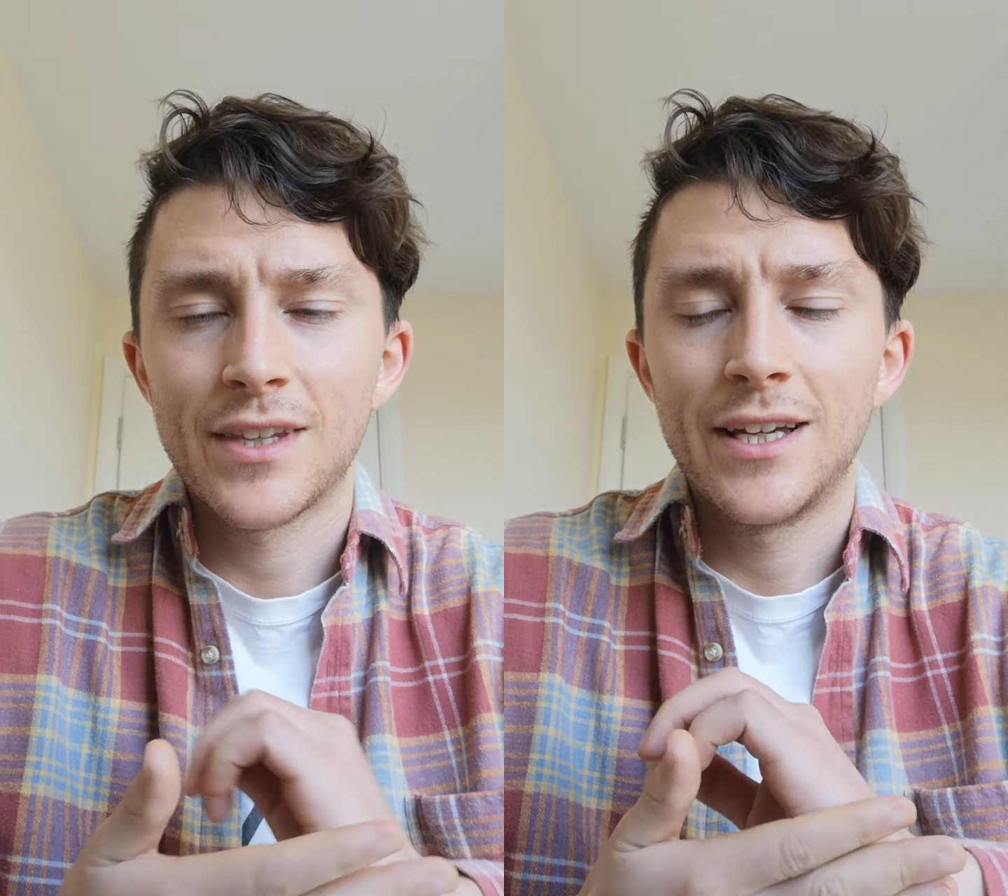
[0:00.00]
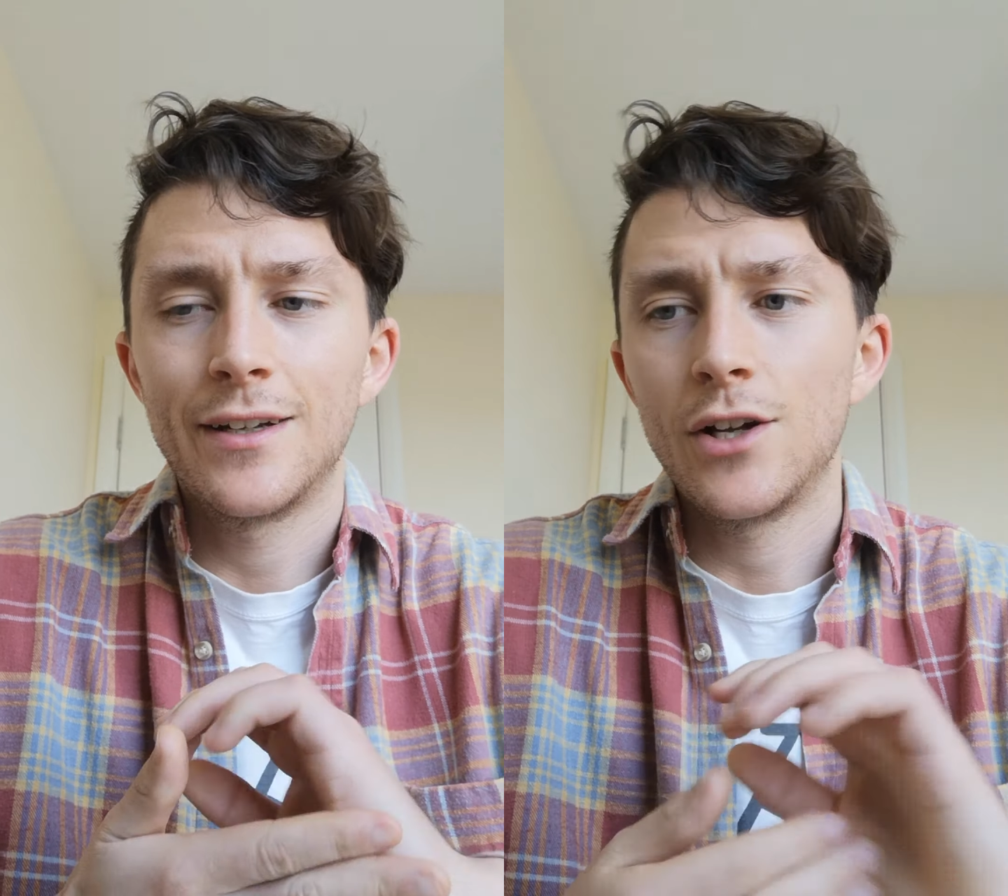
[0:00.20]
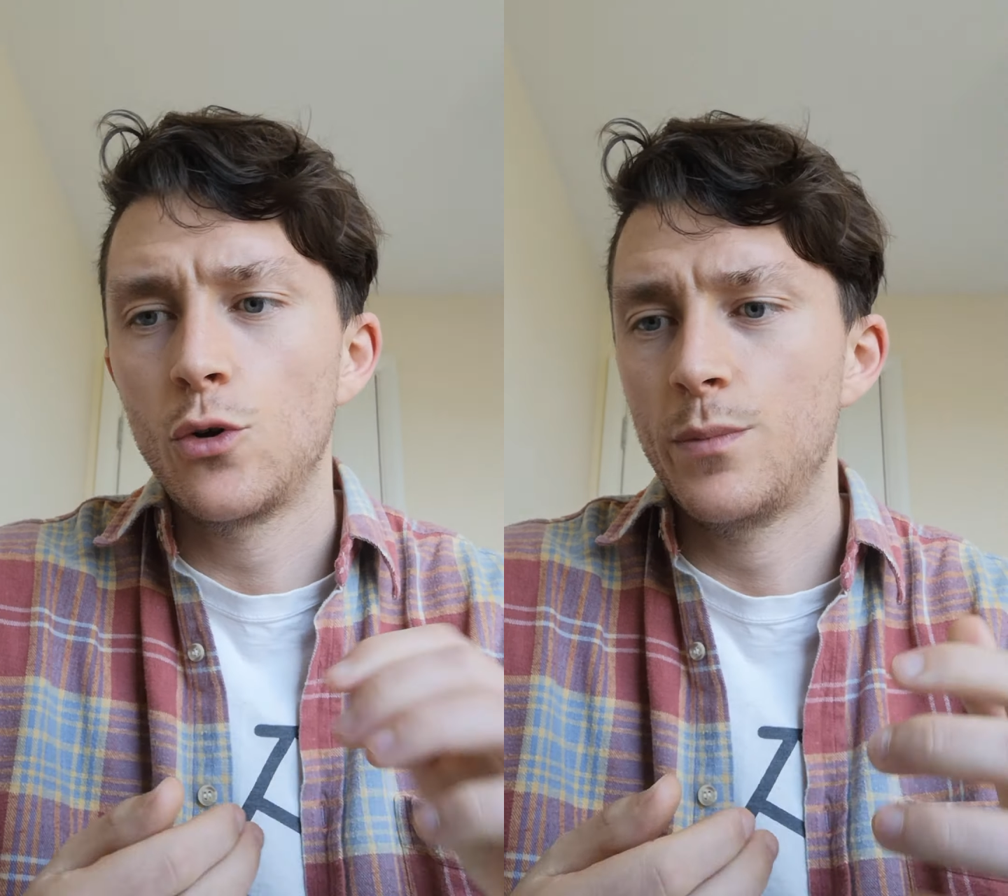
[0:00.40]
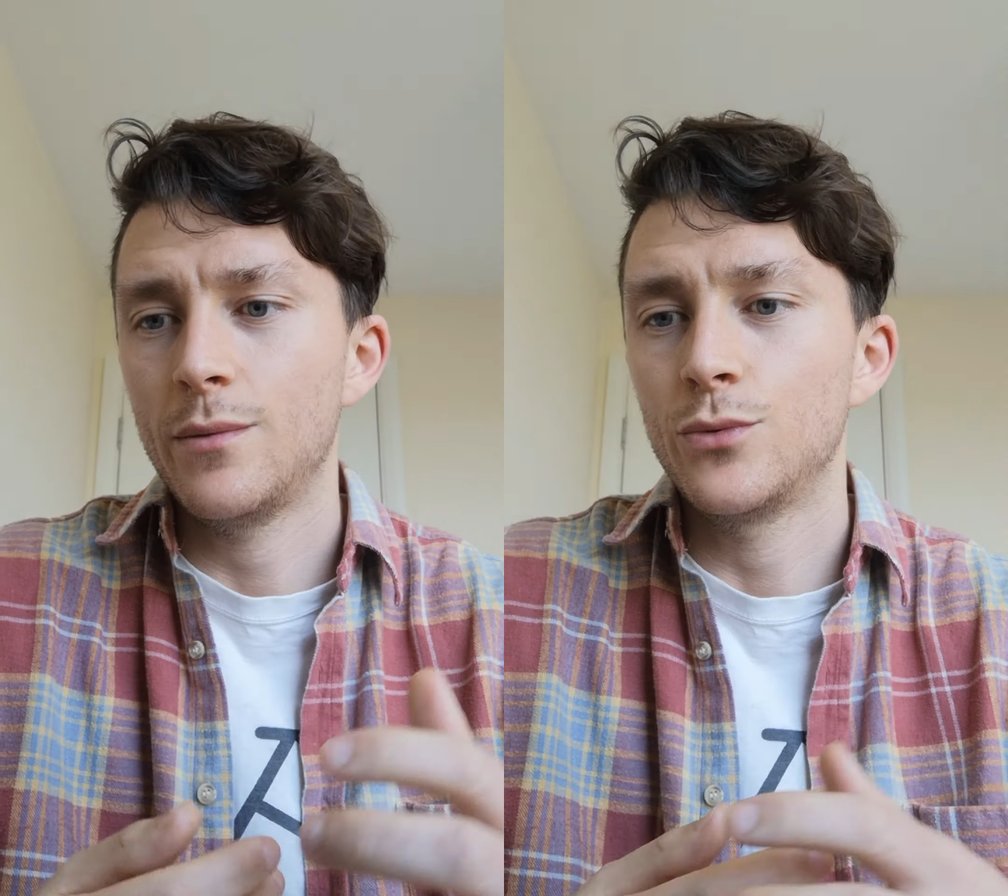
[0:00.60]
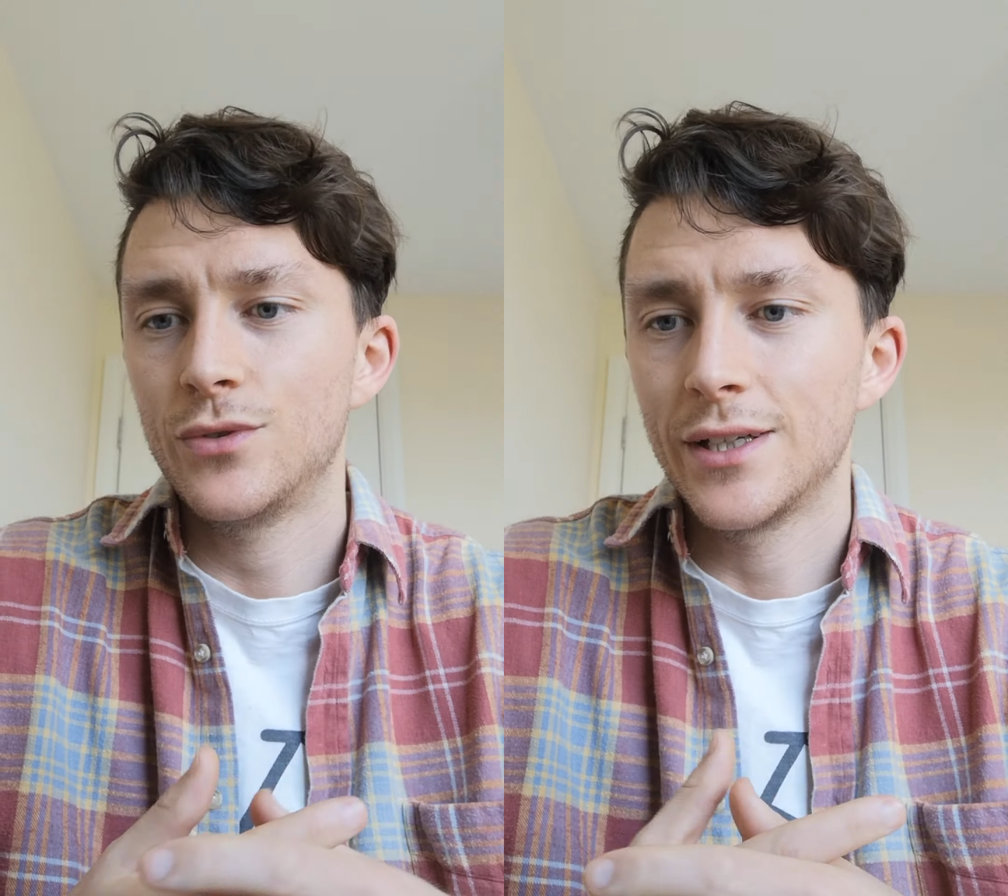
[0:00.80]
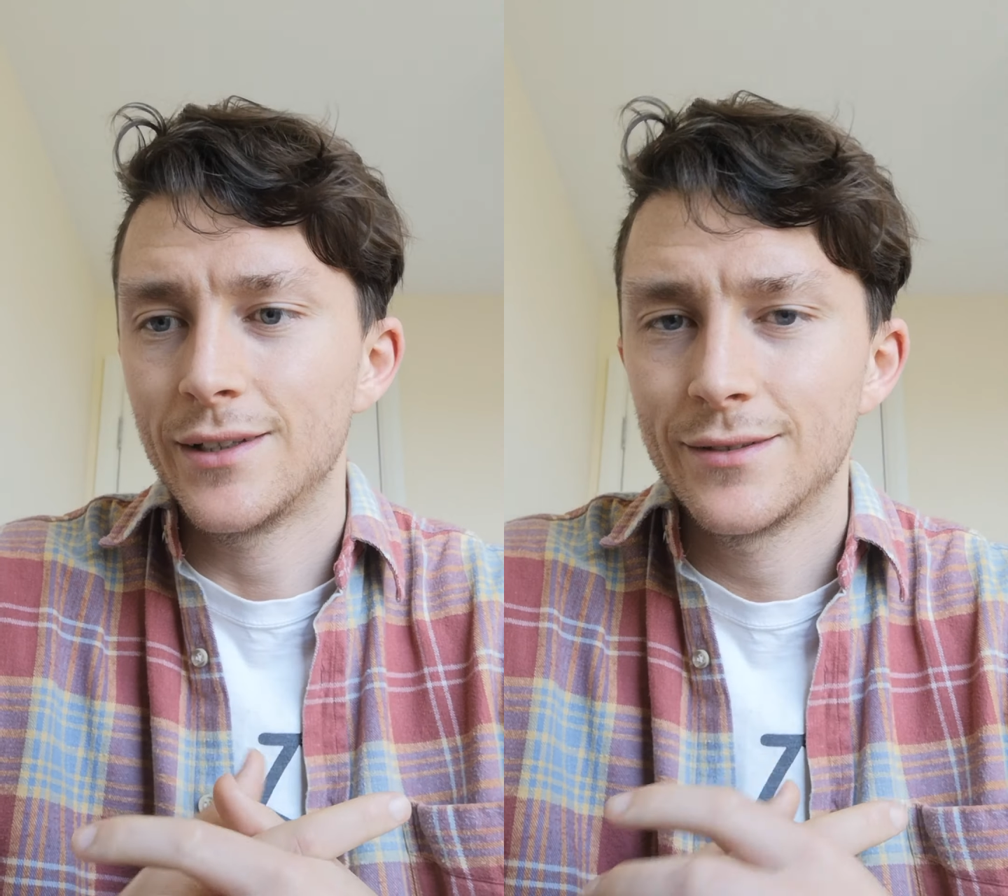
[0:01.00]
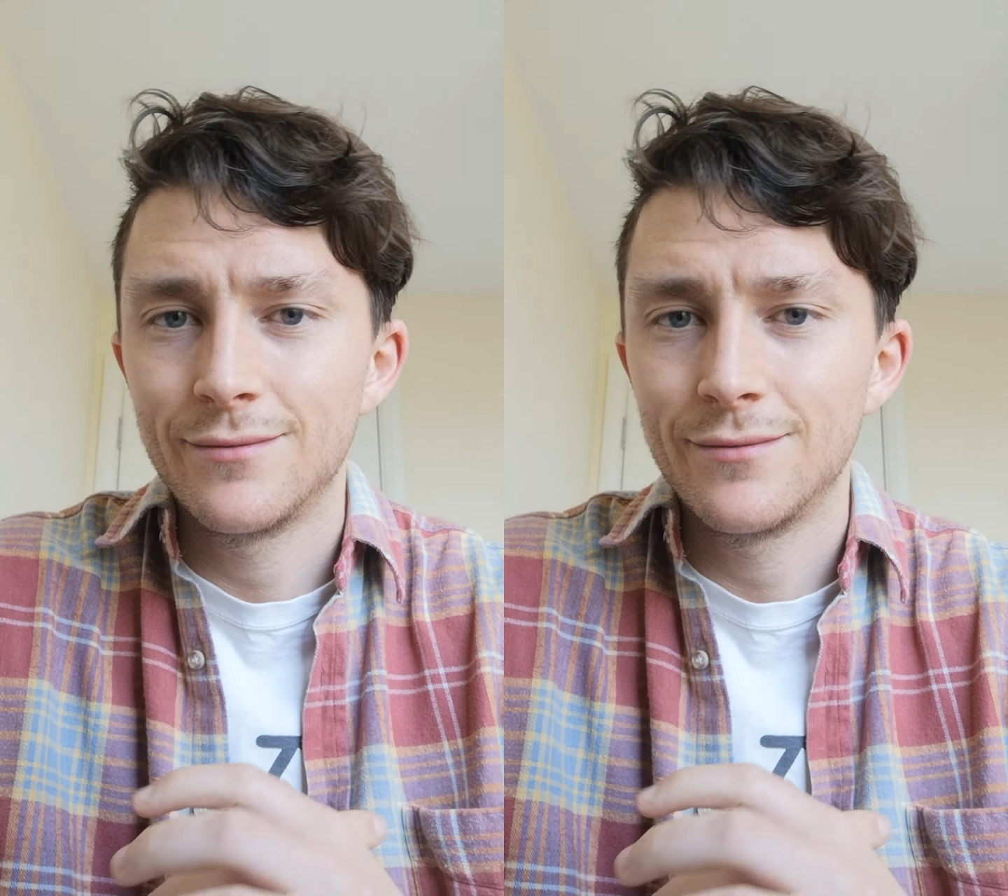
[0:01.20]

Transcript: Now, a lot of people think,